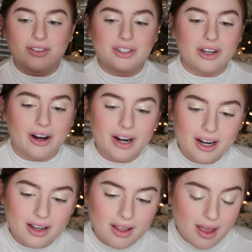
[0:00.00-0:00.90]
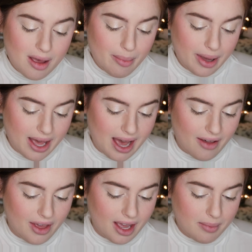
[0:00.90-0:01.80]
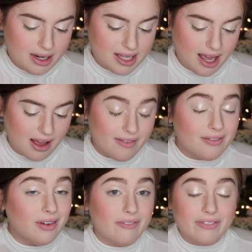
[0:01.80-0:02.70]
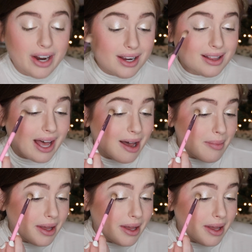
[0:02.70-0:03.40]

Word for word: of dark, but I think I'm gonna take a very light